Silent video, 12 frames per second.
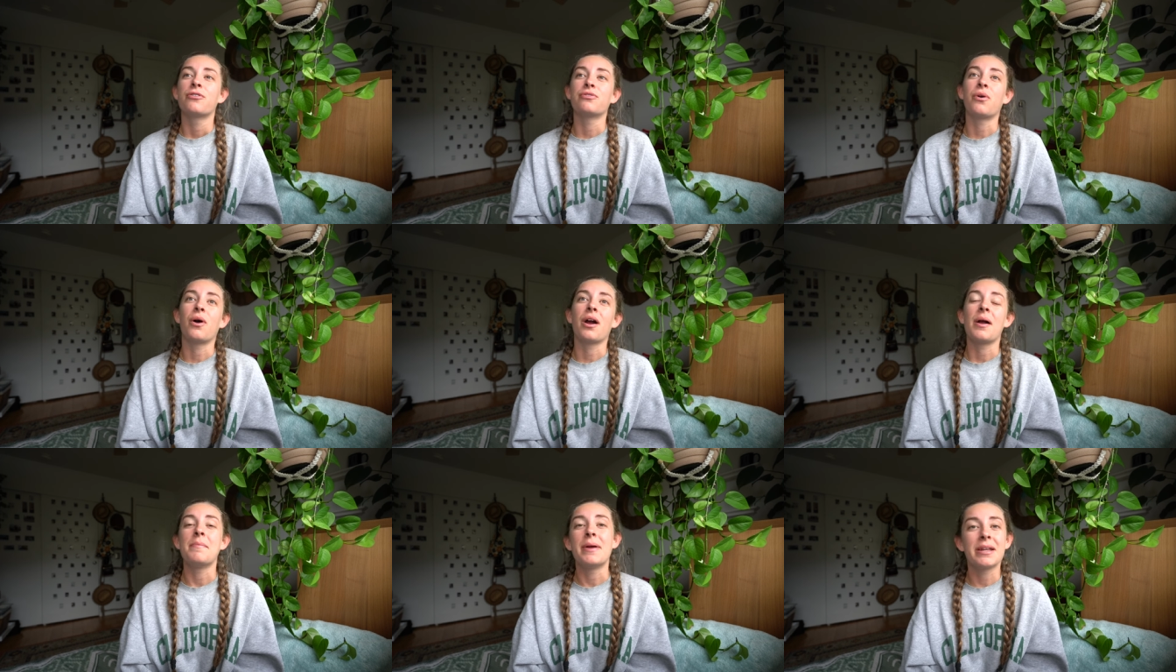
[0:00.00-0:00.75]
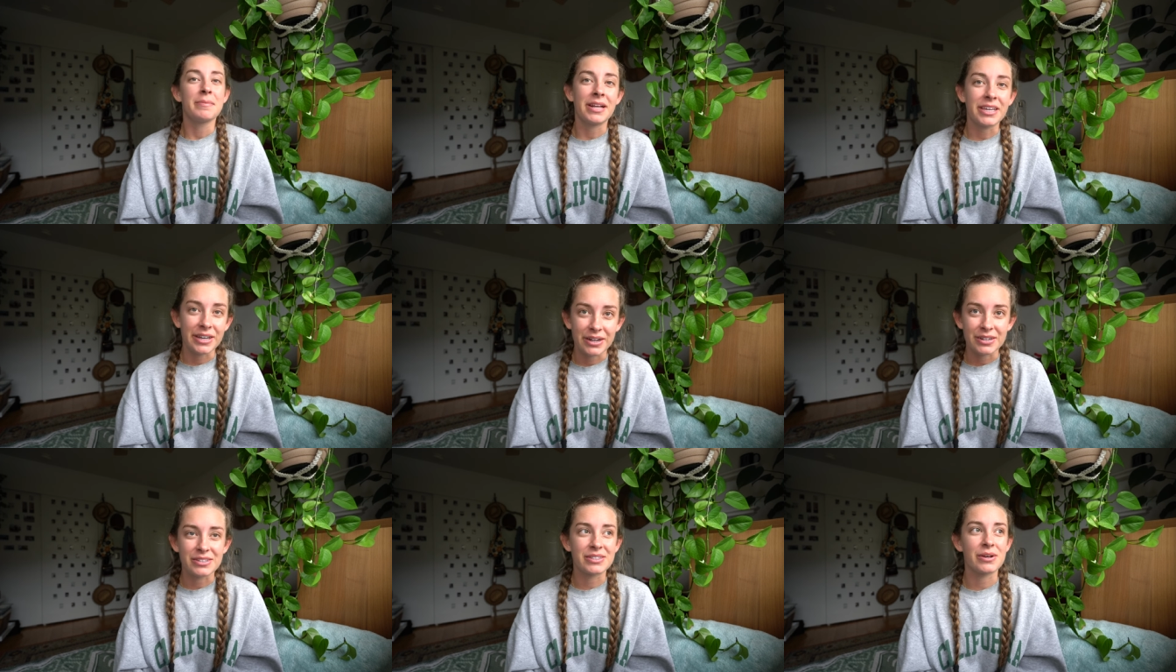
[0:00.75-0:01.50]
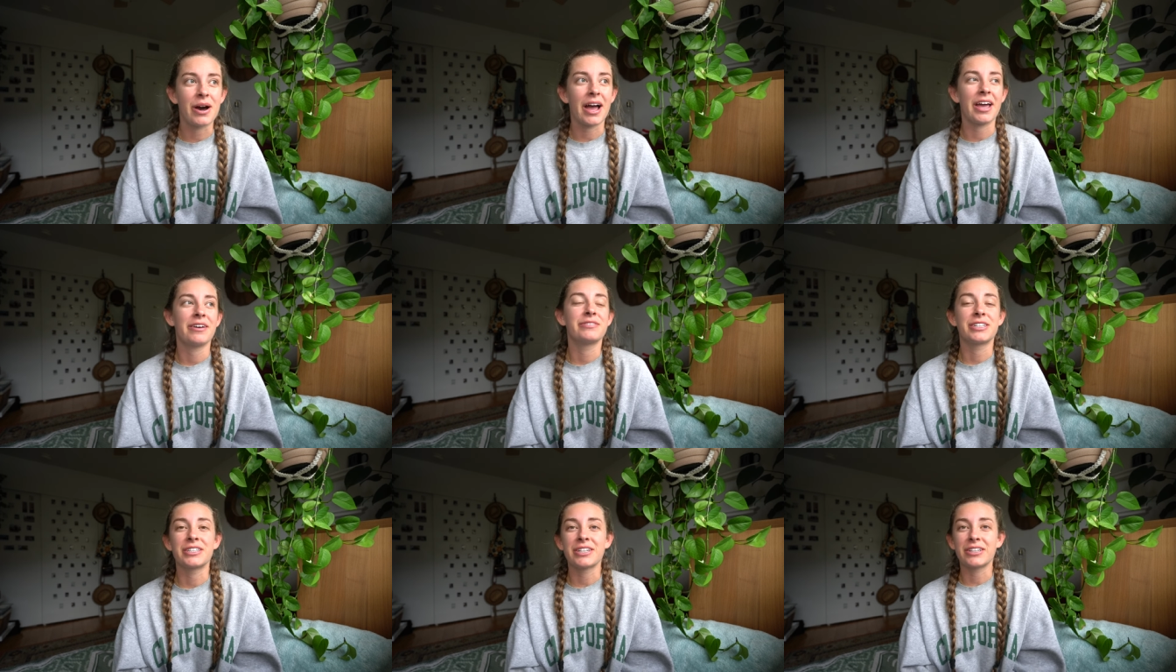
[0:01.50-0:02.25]
for many, many years, so I have
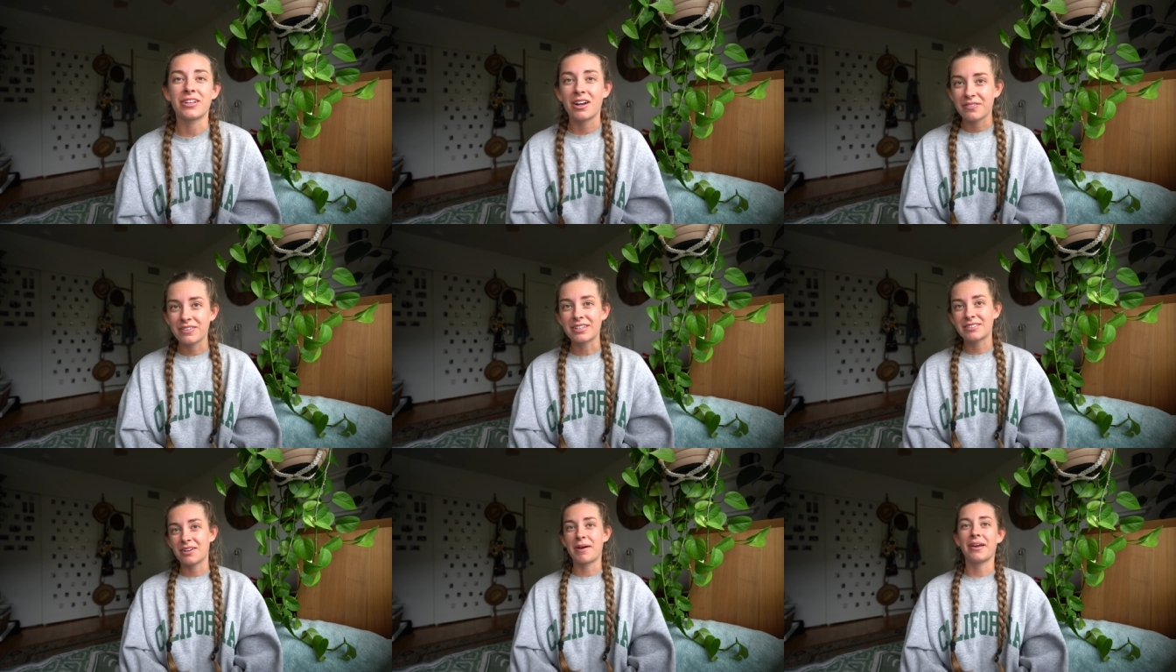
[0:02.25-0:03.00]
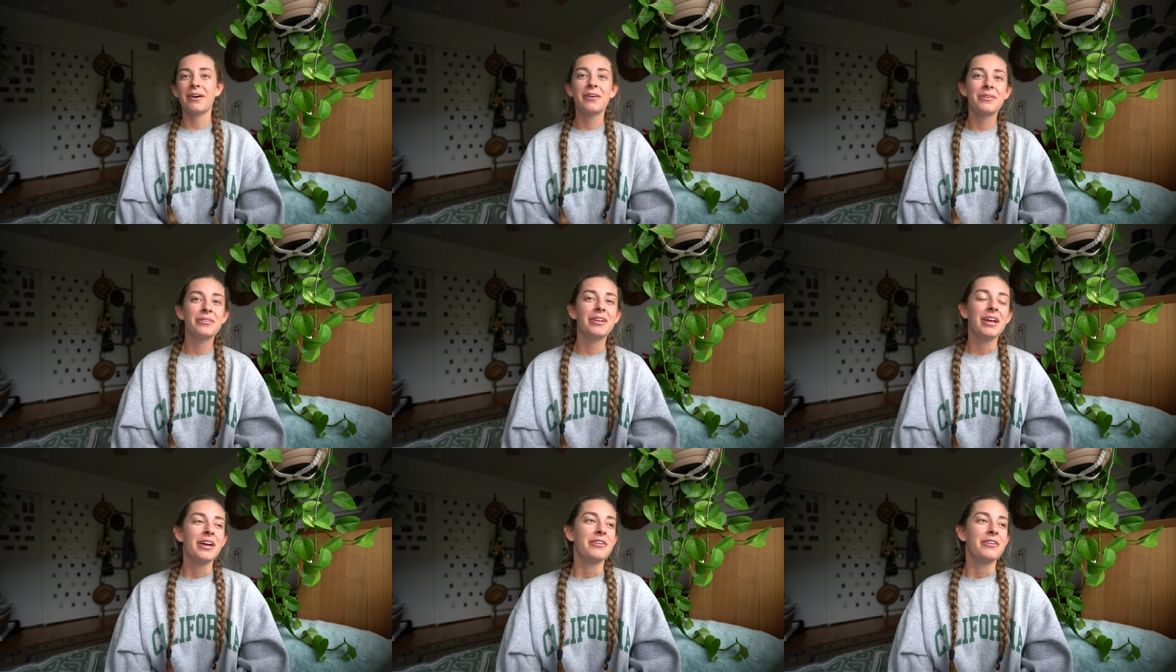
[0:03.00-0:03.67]
learned a lot of things on my own,